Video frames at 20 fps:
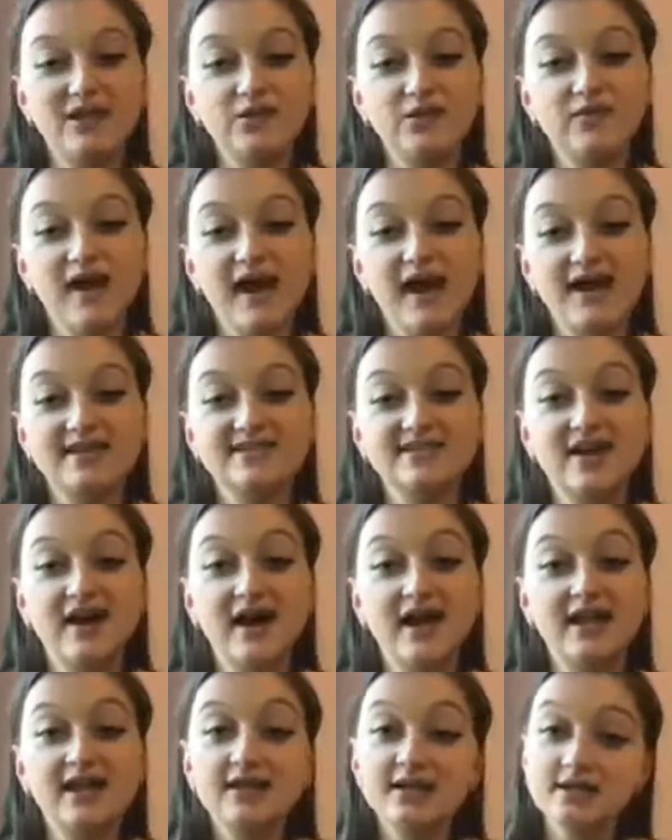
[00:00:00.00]
I hope
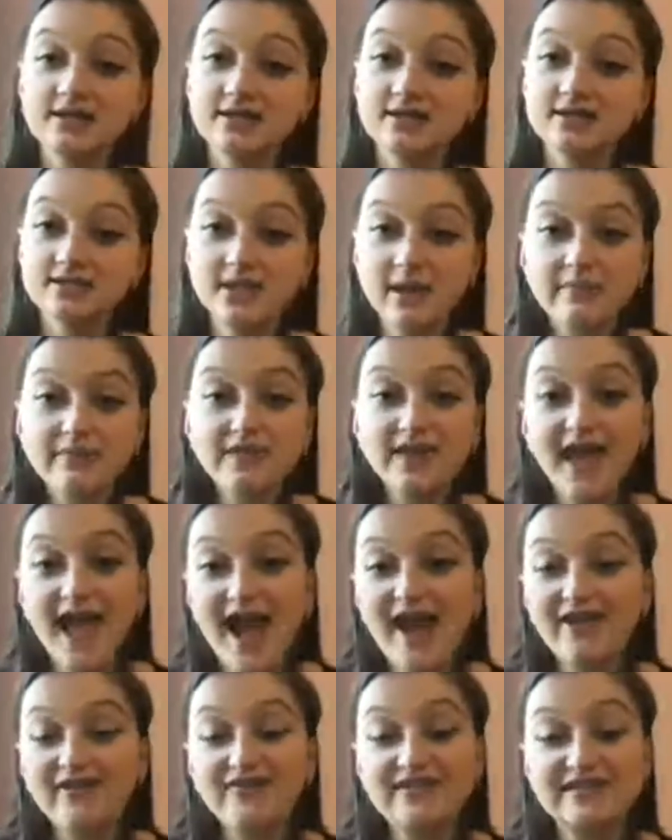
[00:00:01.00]
that you guys got
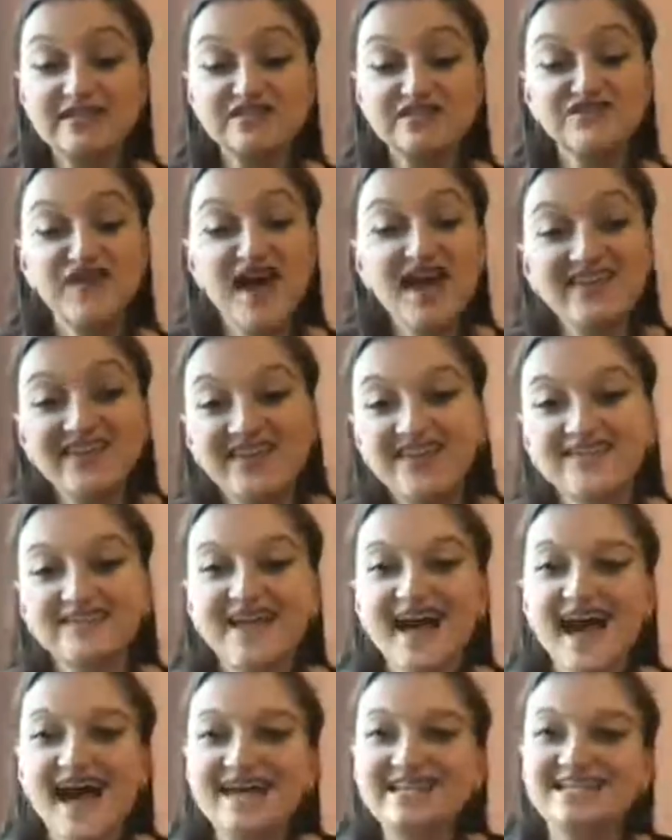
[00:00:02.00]
something out of
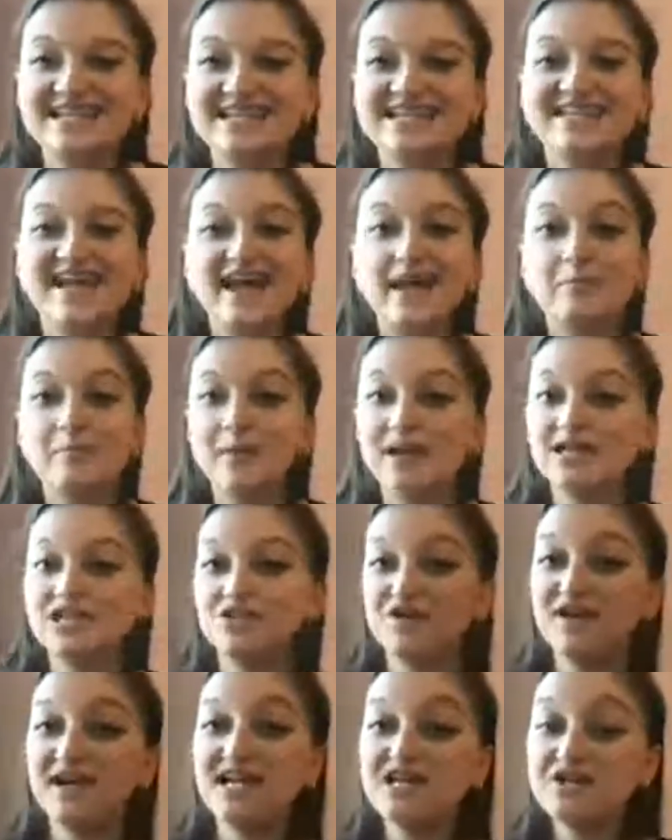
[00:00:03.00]
this violin class and
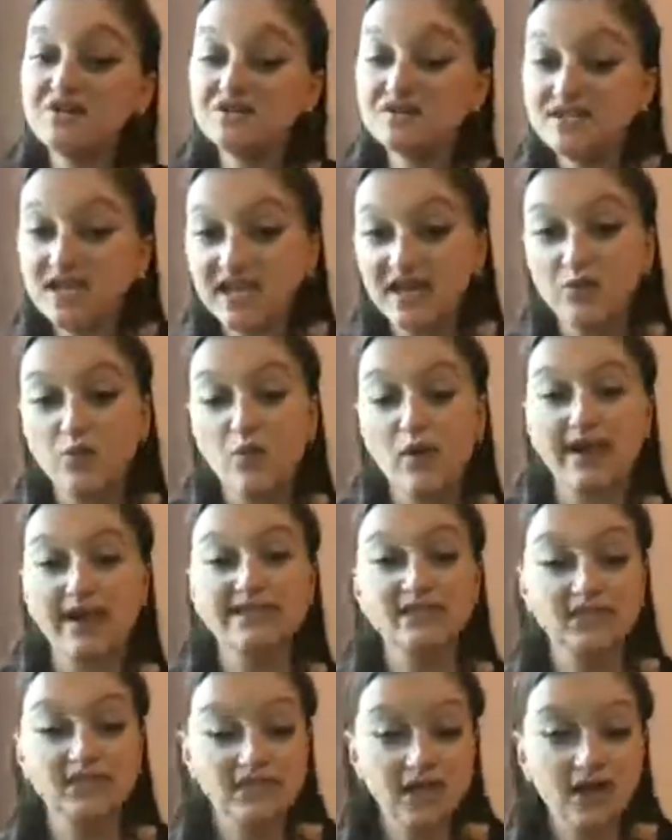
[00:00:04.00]
that it made you
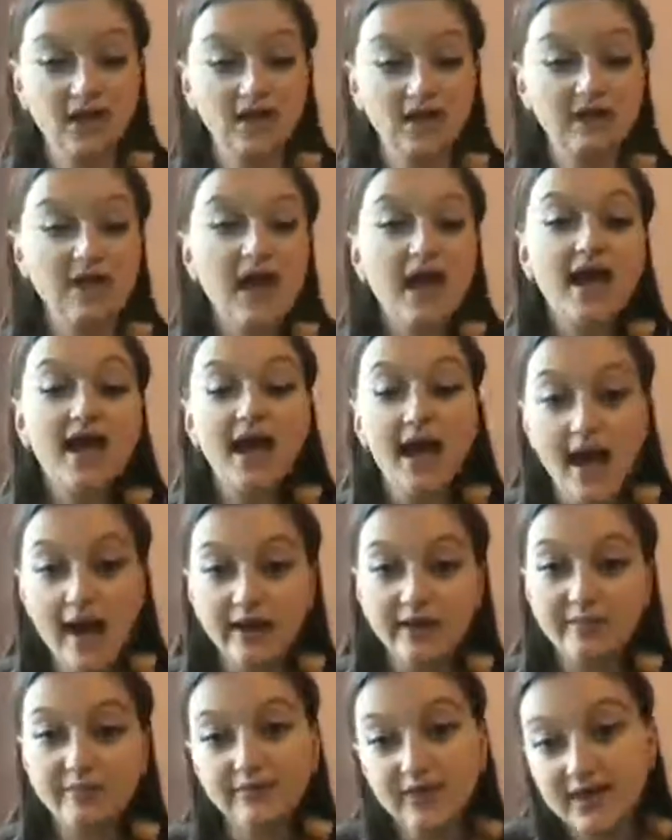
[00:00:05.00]
interested in wanting to learn
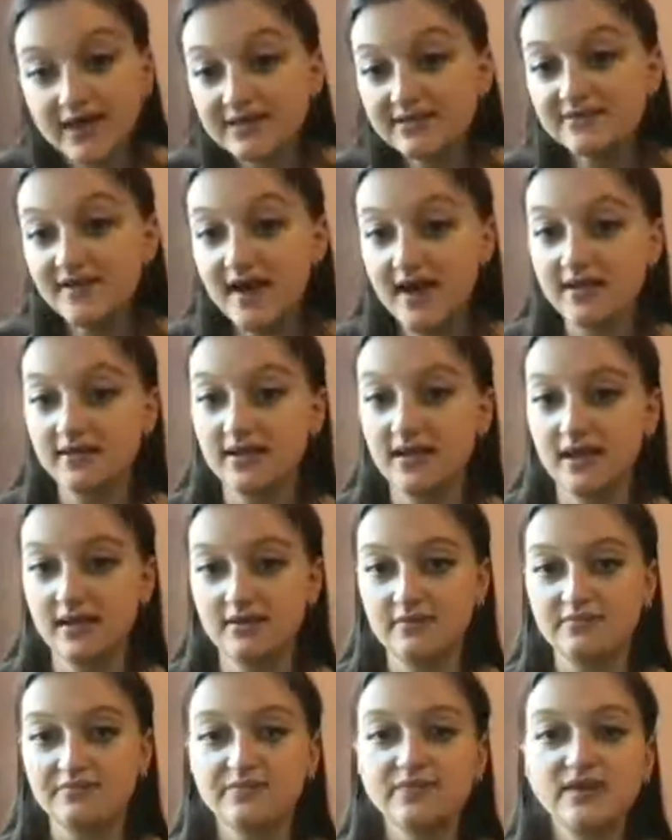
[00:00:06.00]
how to play the
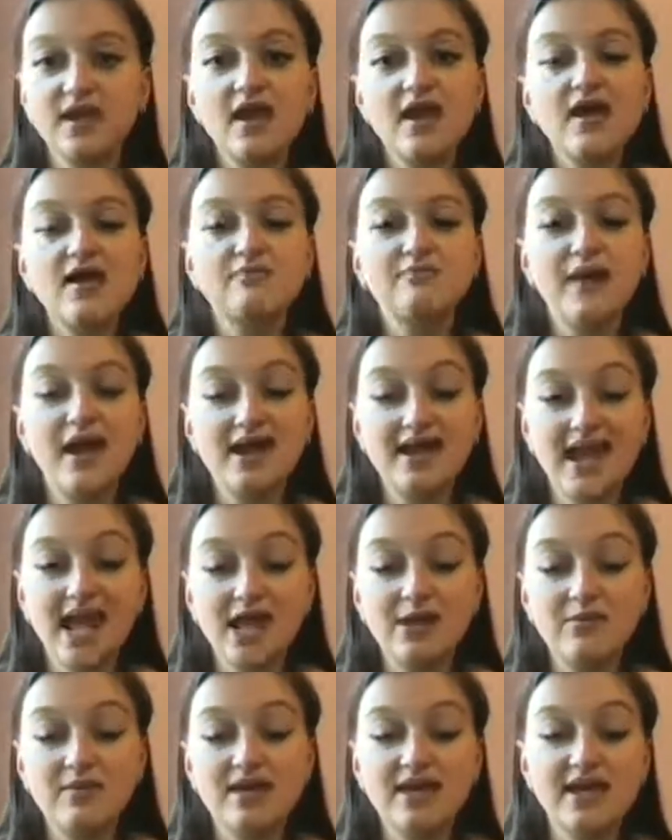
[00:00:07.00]
violin. My
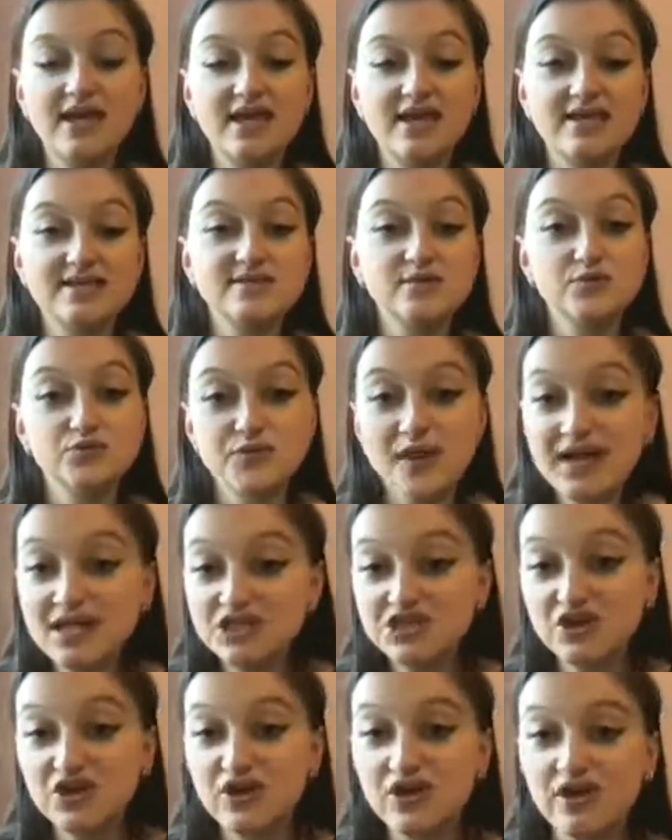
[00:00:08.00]
name is
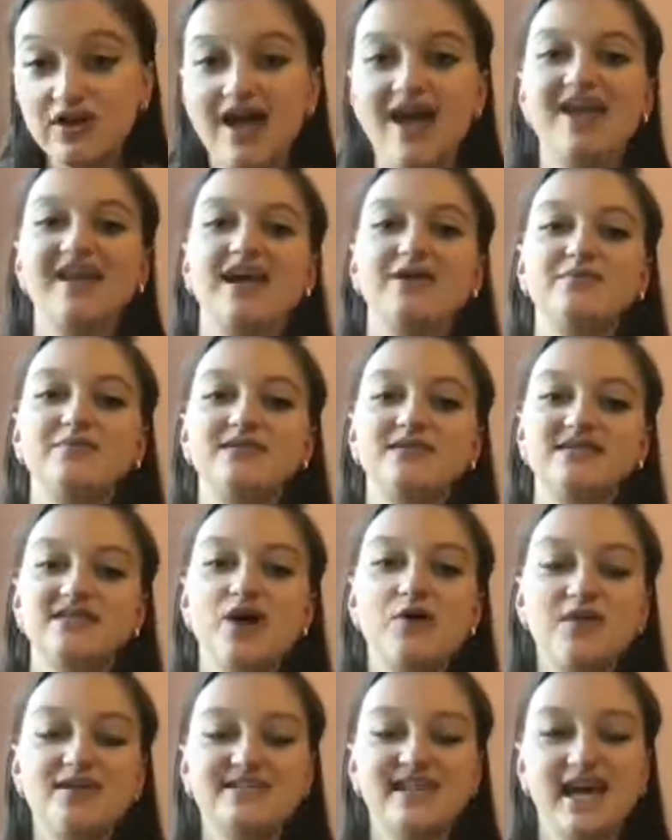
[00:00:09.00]
Rachel, and I'm
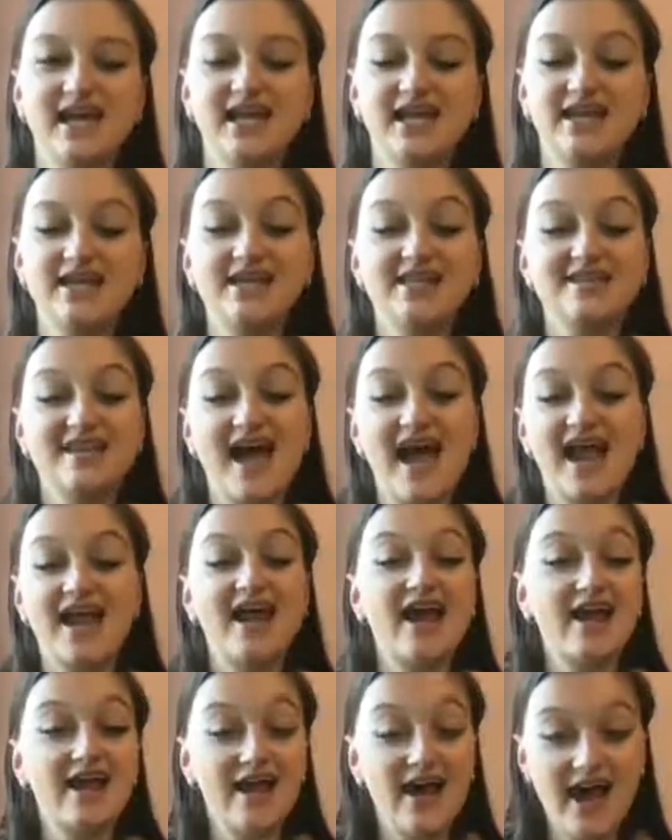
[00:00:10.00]
so excited that
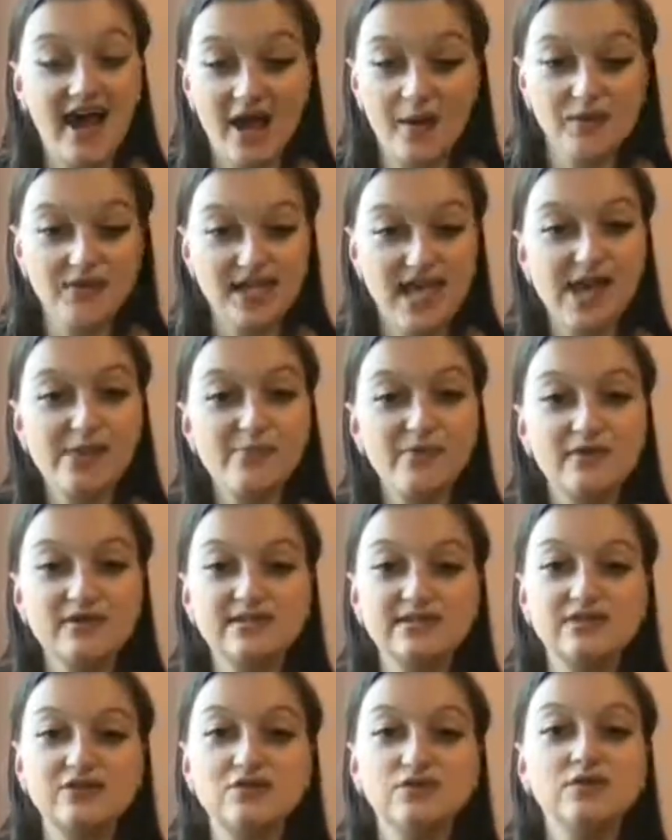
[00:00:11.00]
I was able
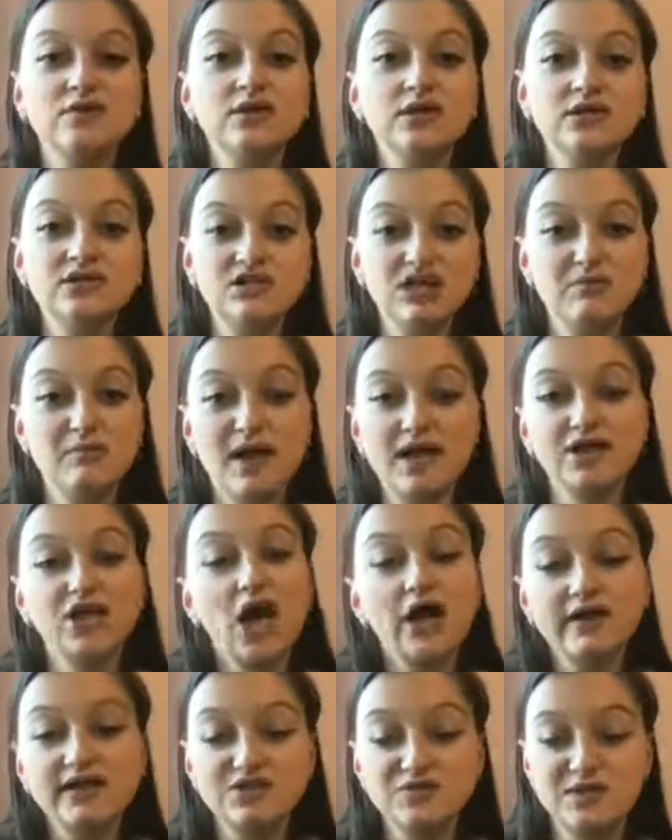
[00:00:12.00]
to share my
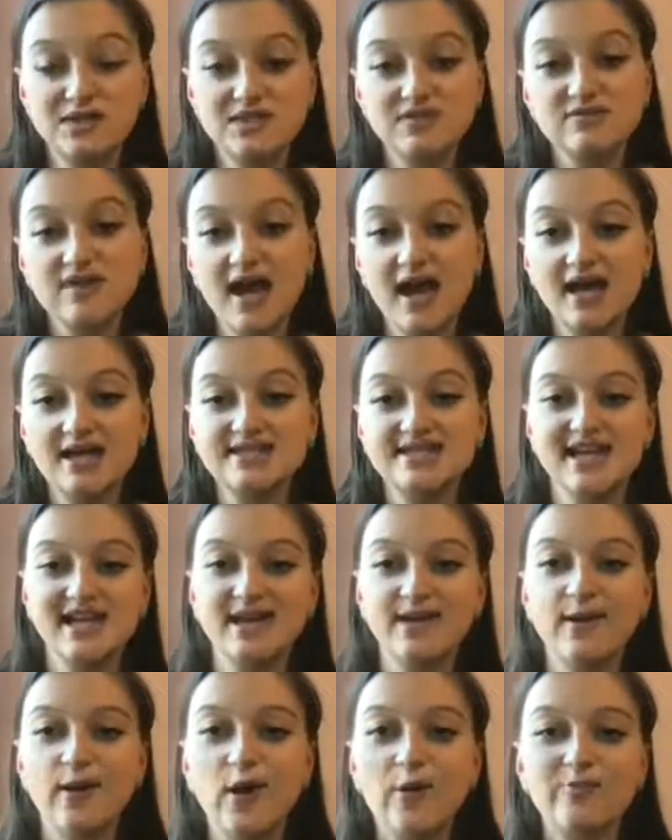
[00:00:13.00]
knowledge with you guys, and I
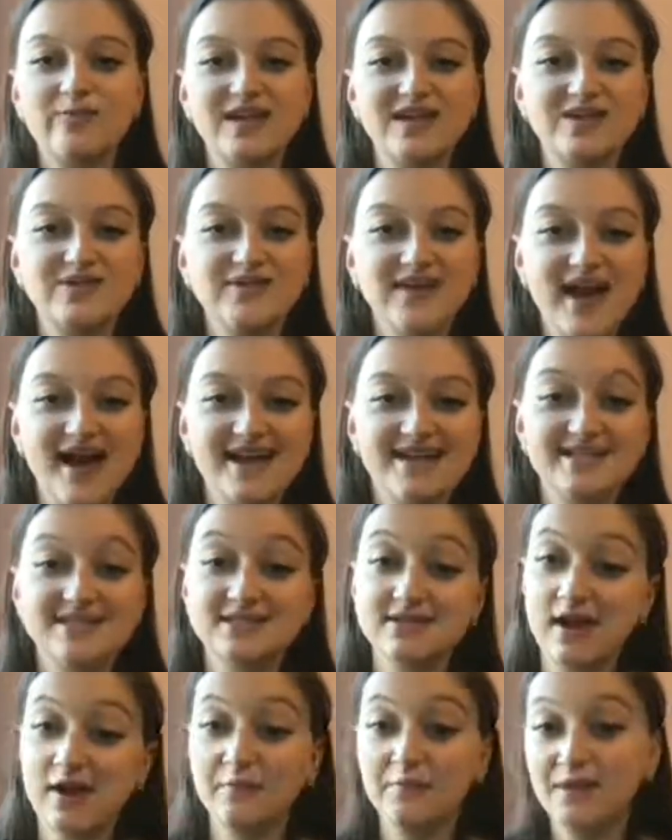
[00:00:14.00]
hope that you guys
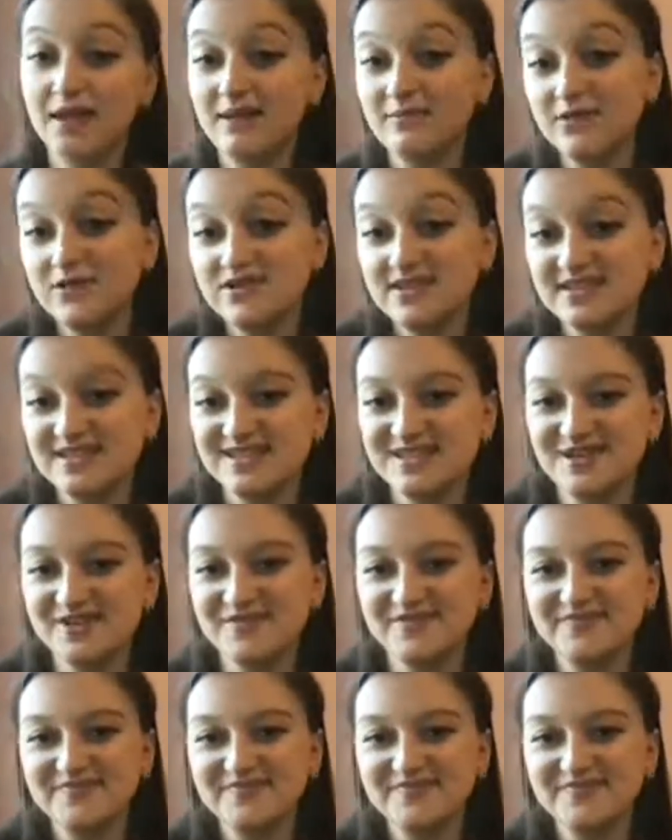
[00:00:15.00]
start playing music soon.